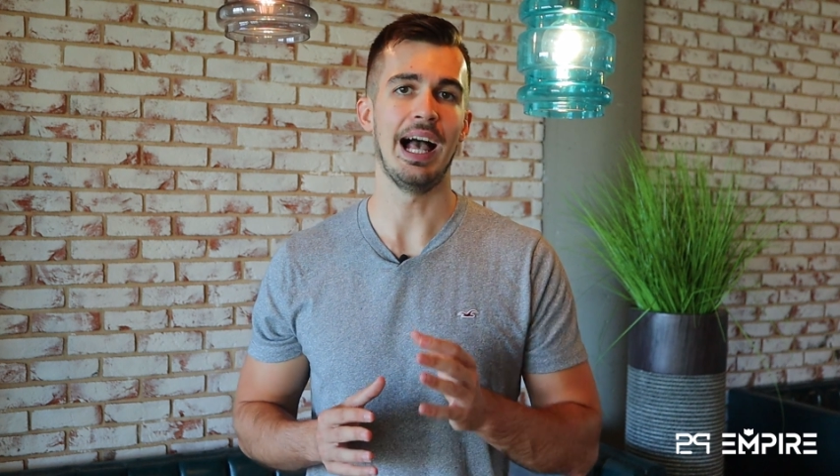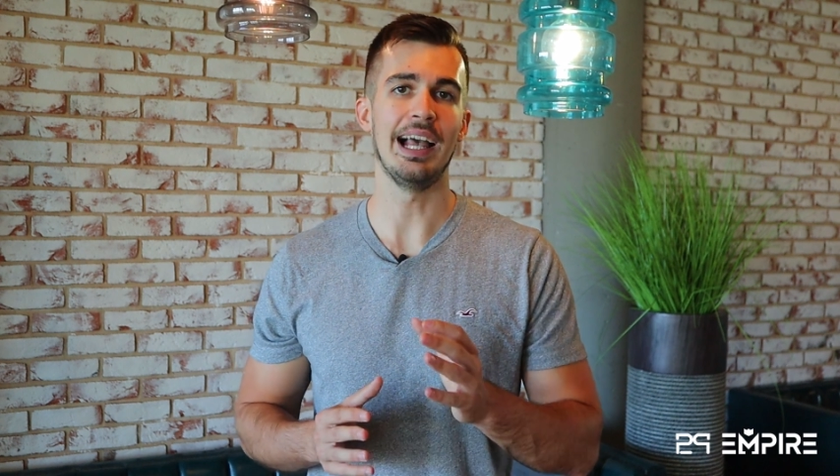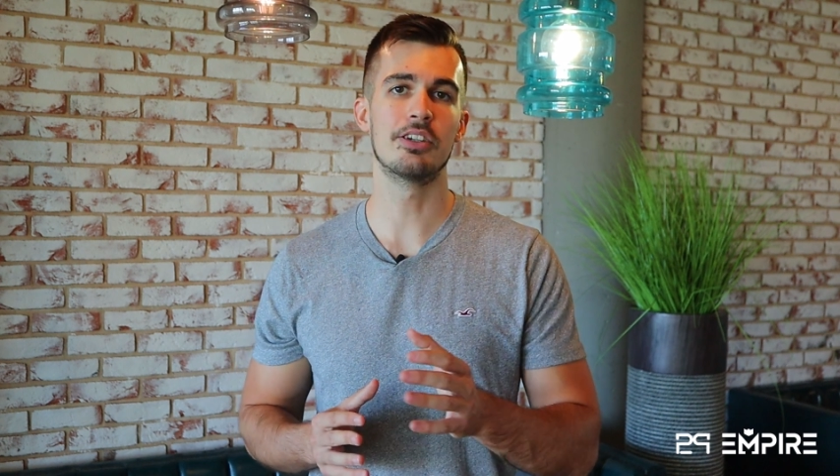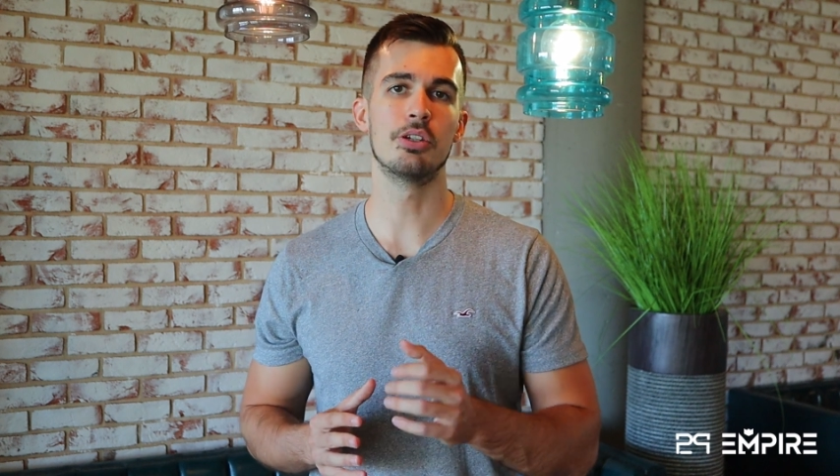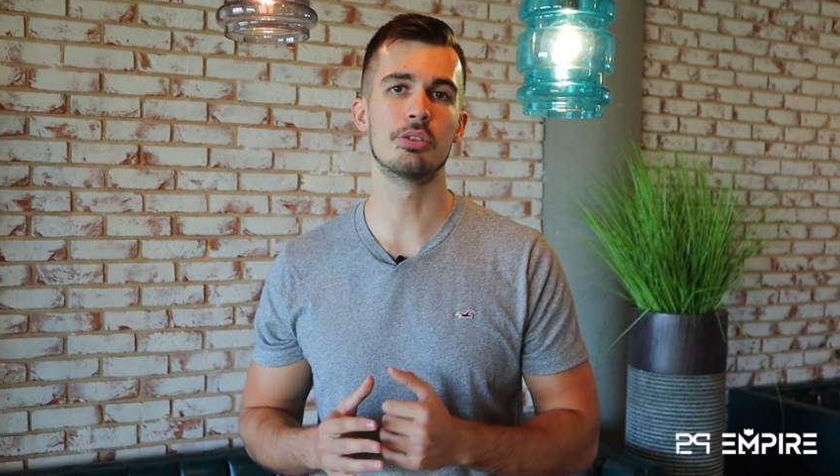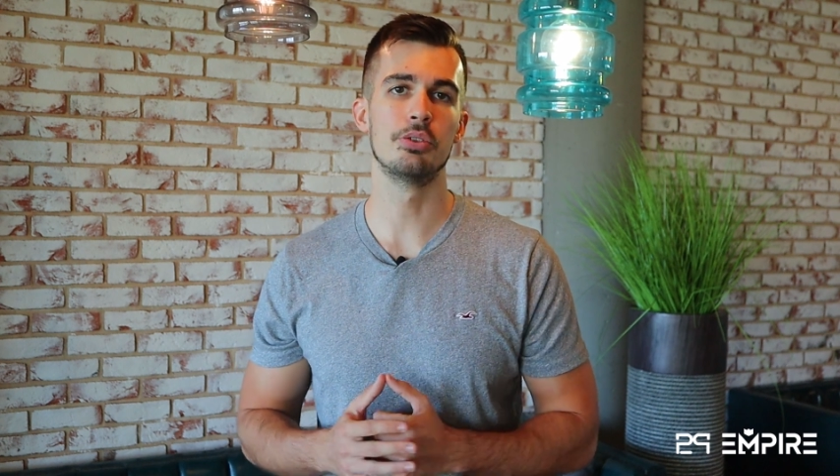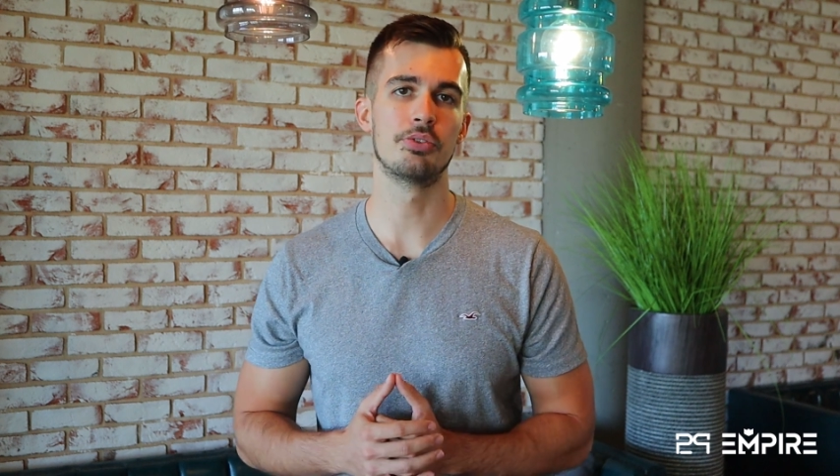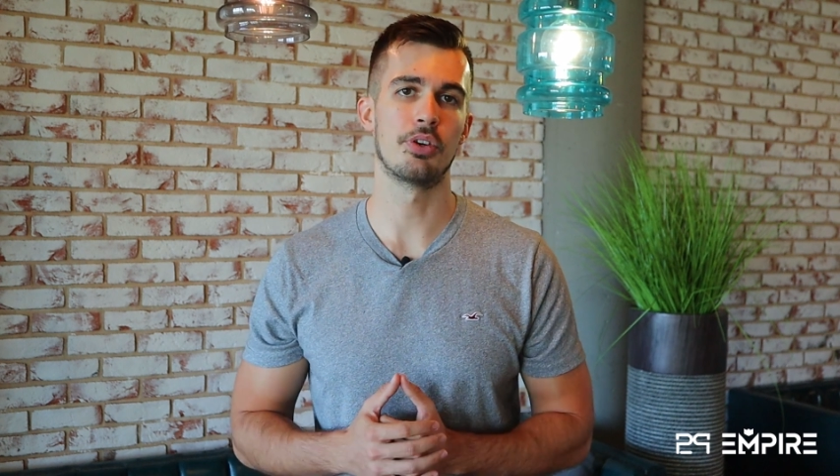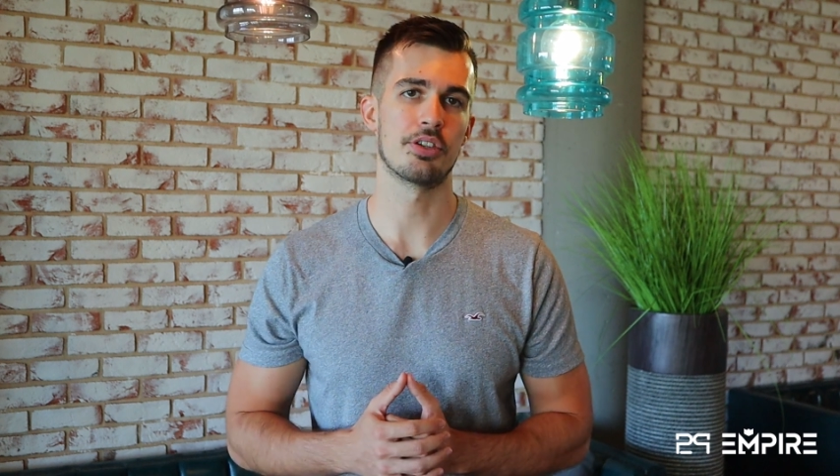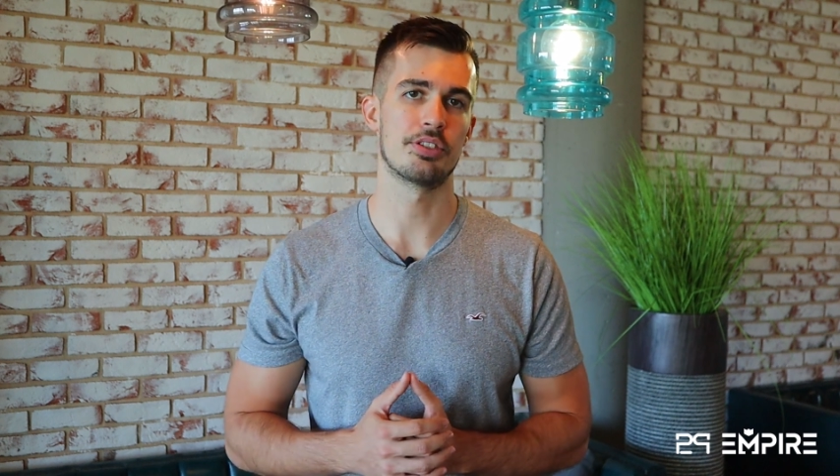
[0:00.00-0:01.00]
and
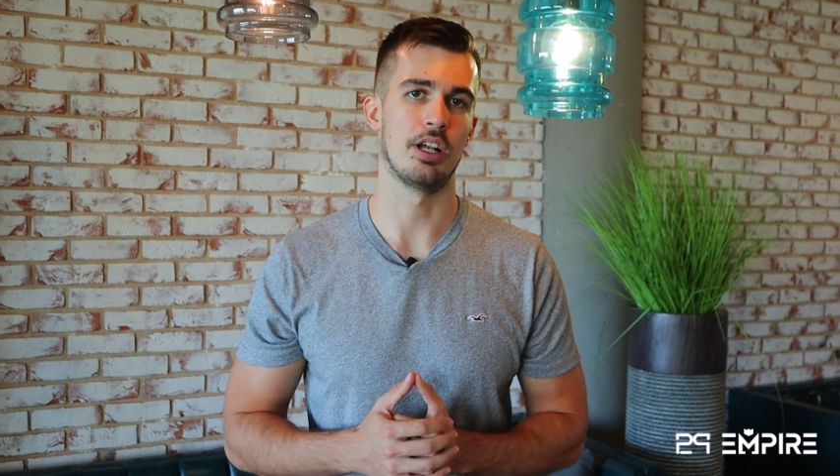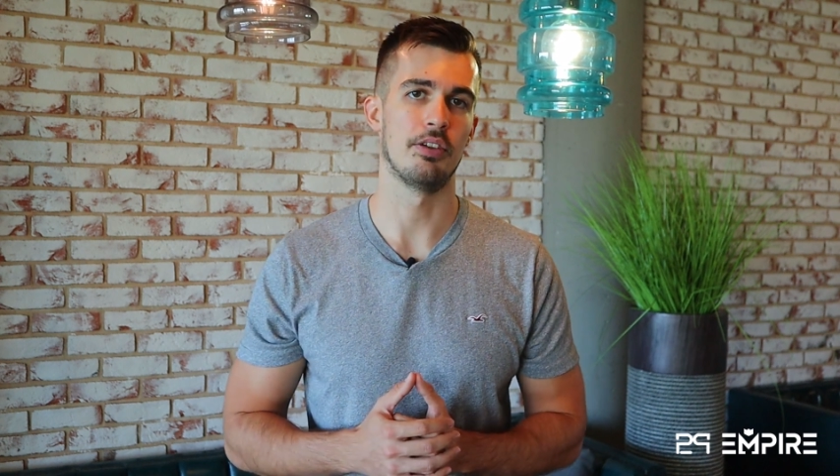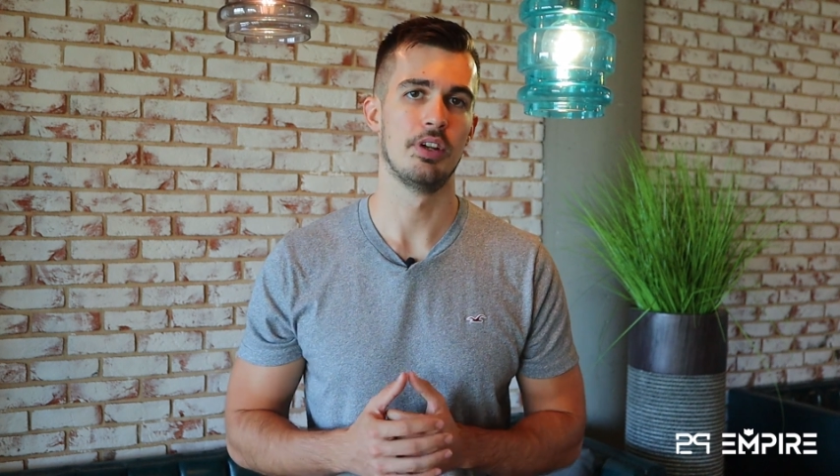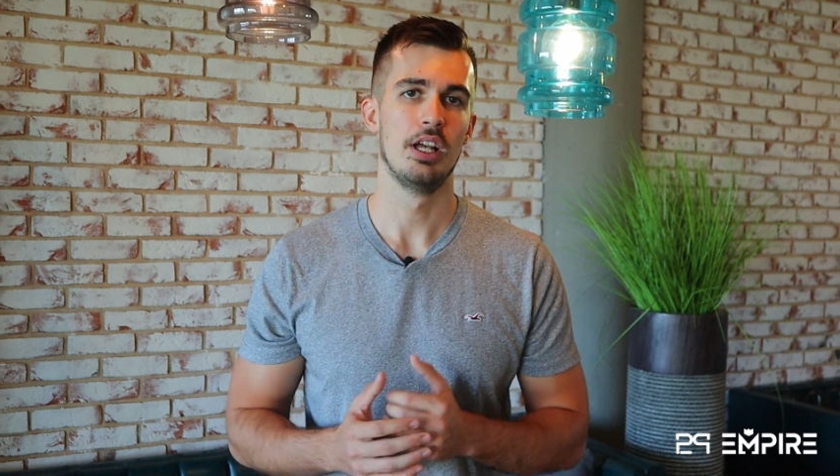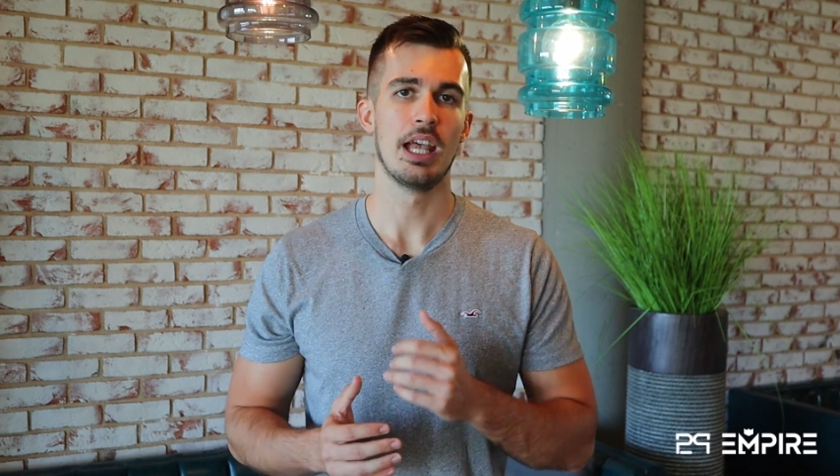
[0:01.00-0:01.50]
conclude for yourself